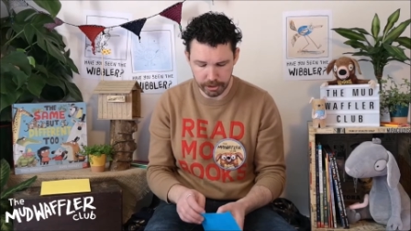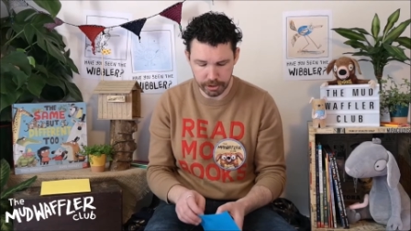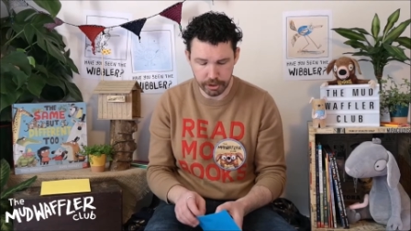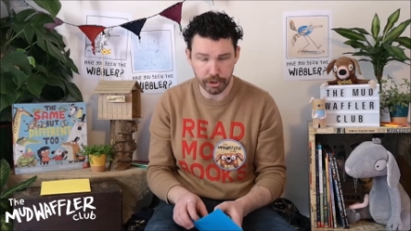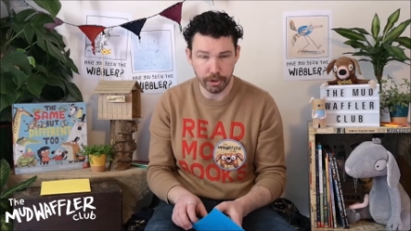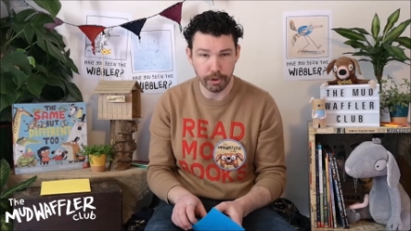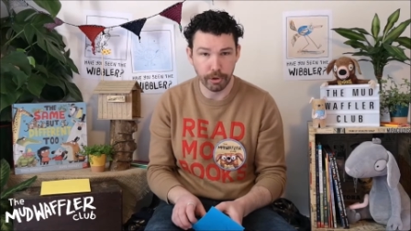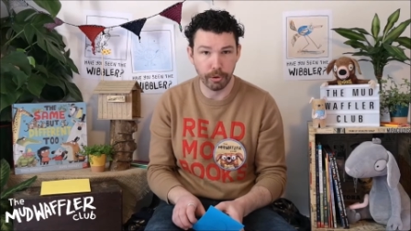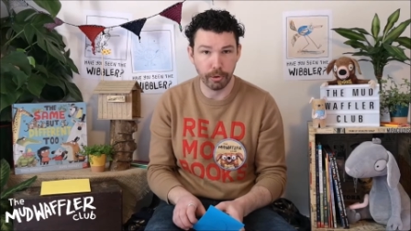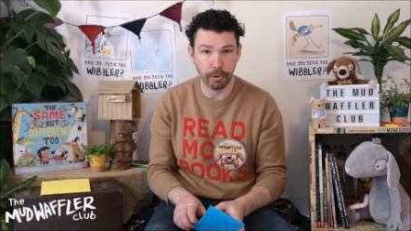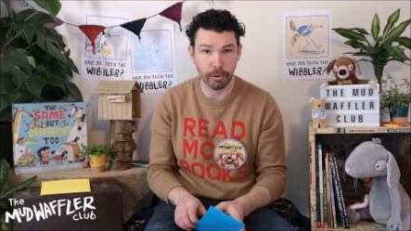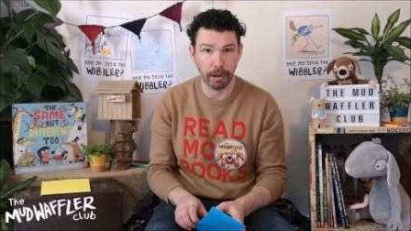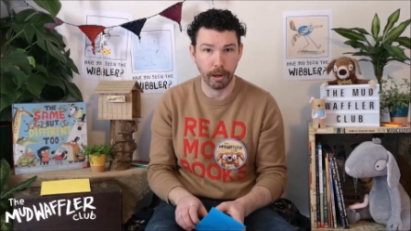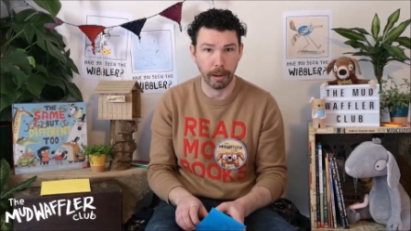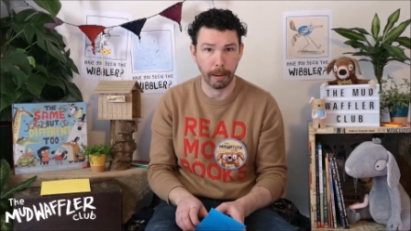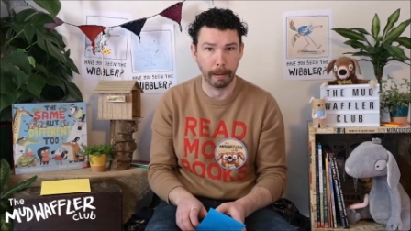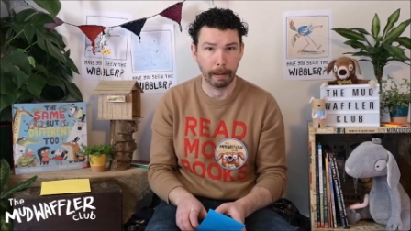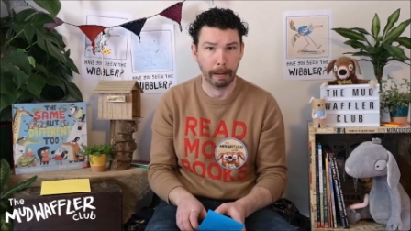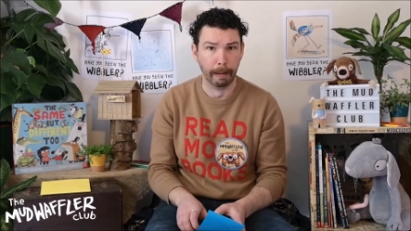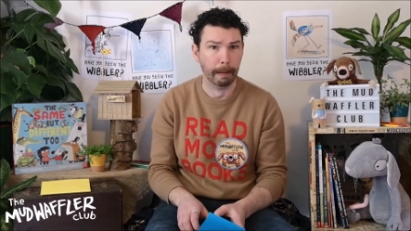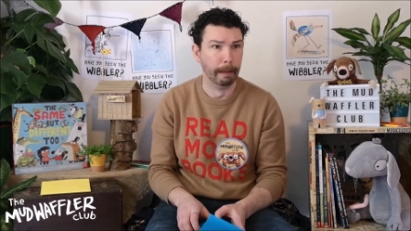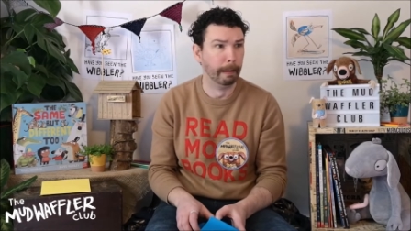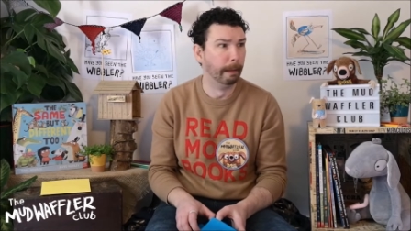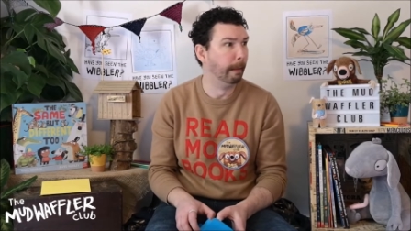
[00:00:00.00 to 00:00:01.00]
to
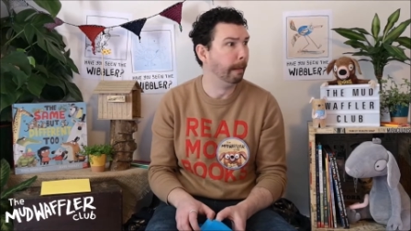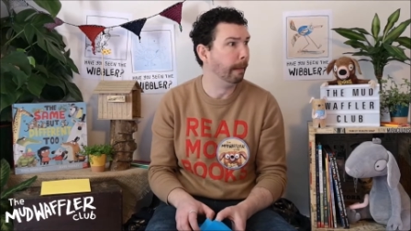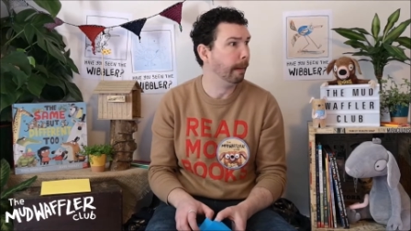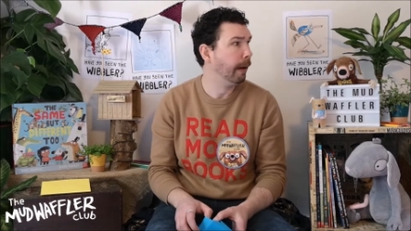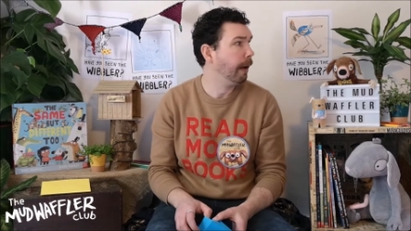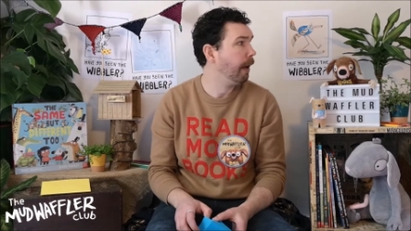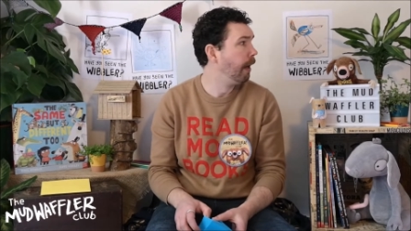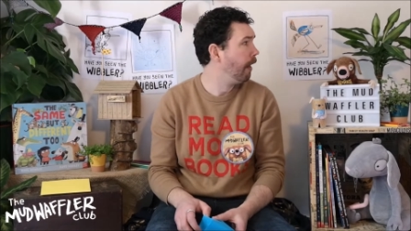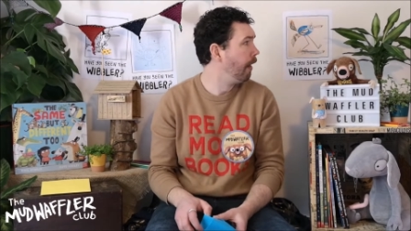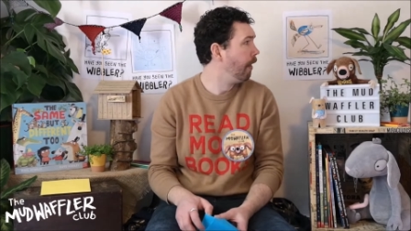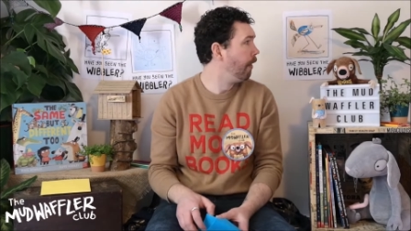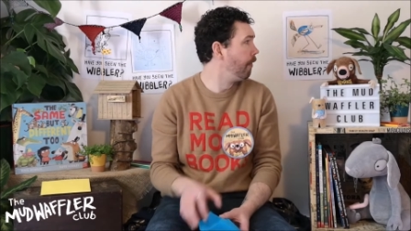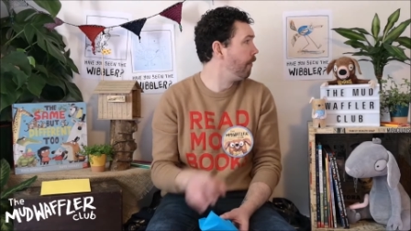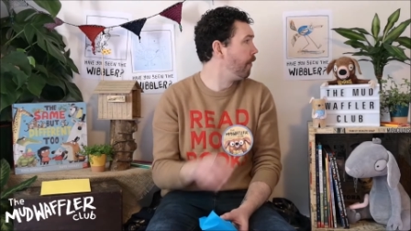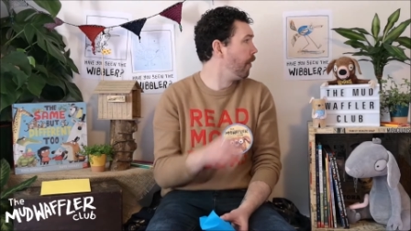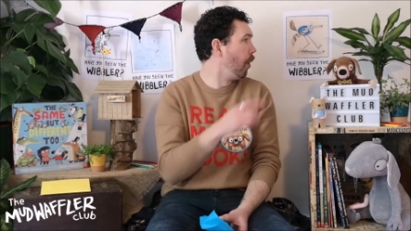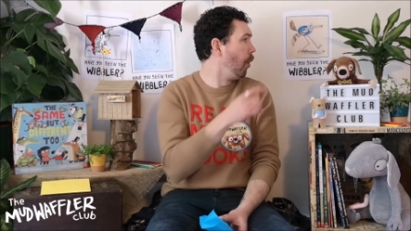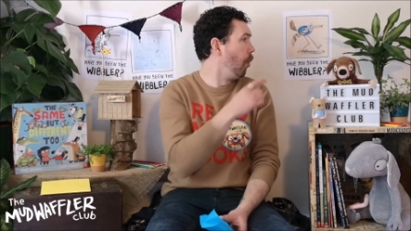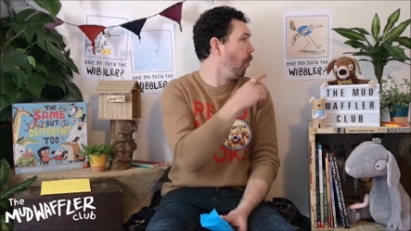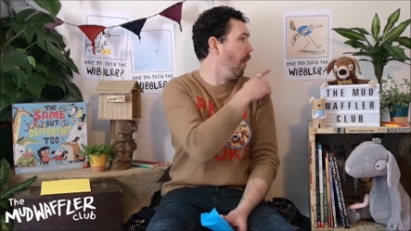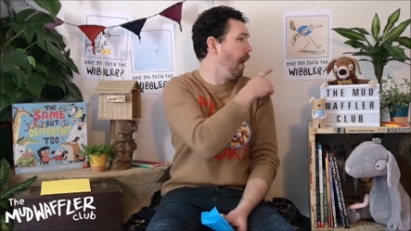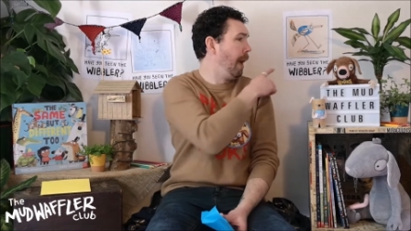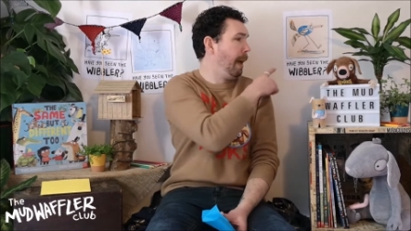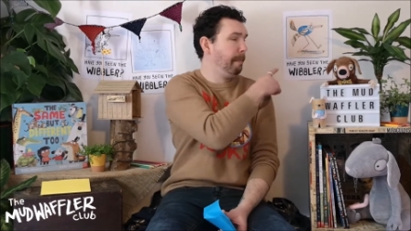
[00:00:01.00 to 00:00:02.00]
the
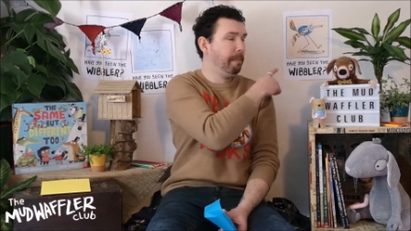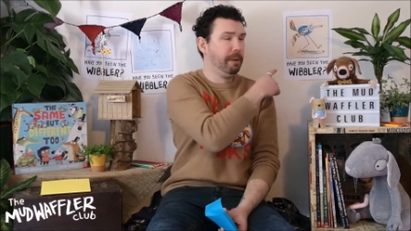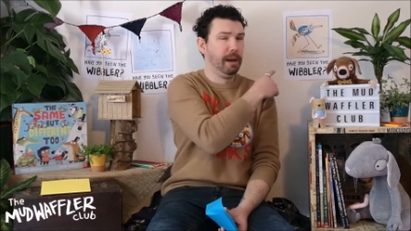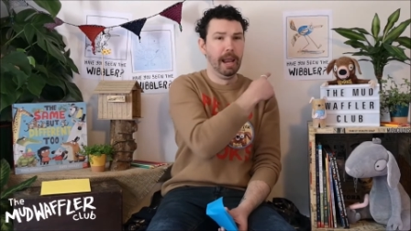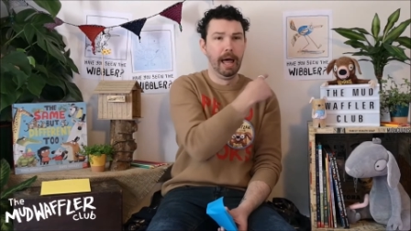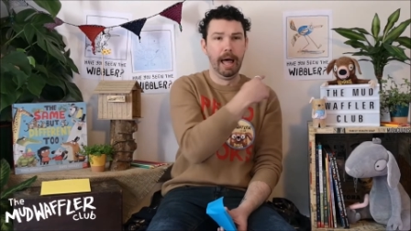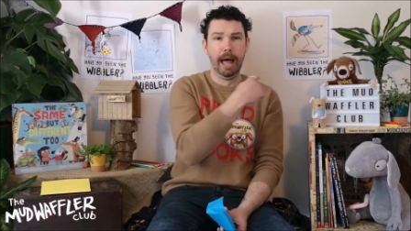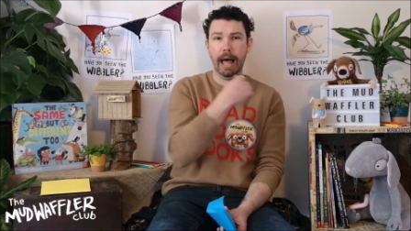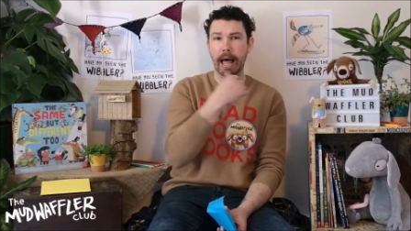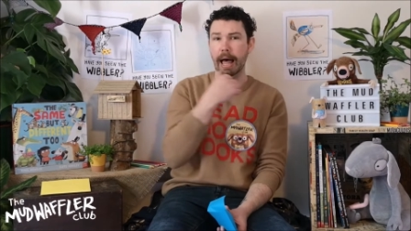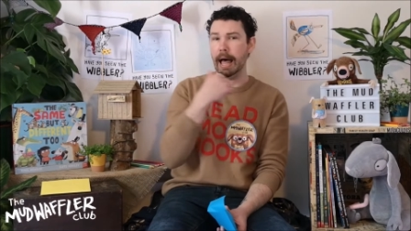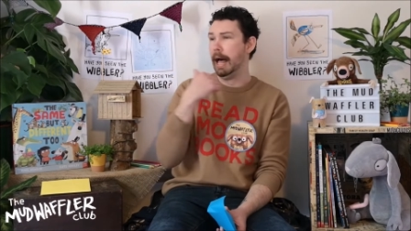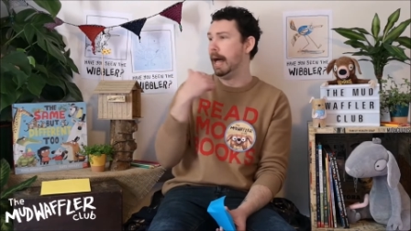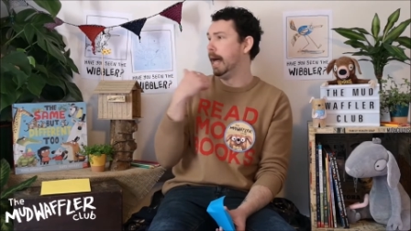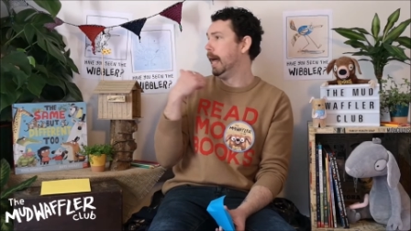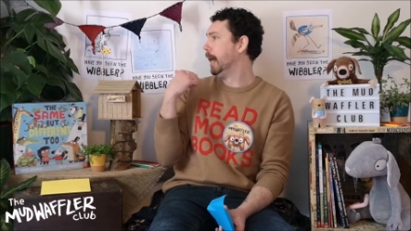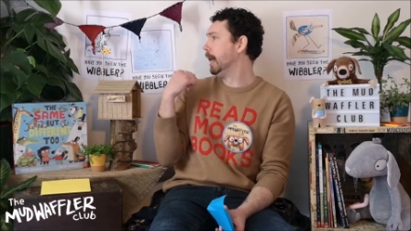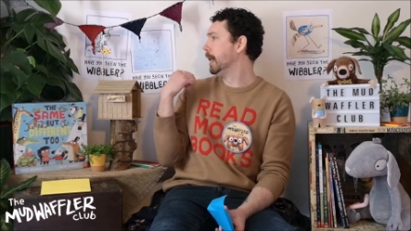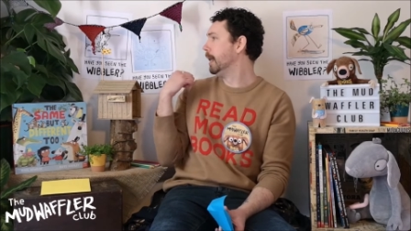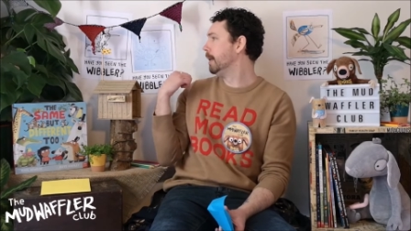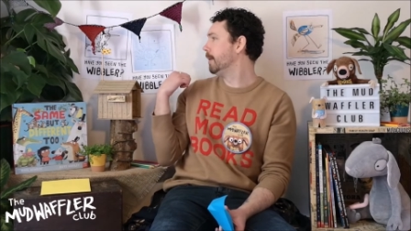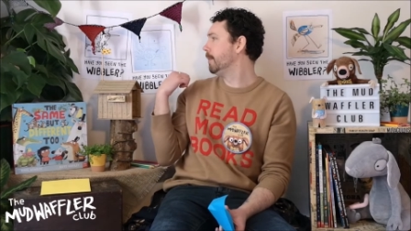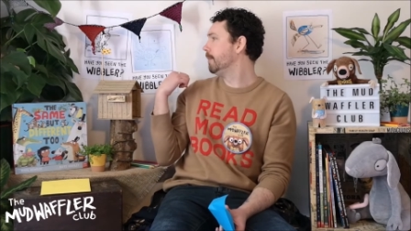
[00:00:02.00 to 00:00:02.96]
Wibbler.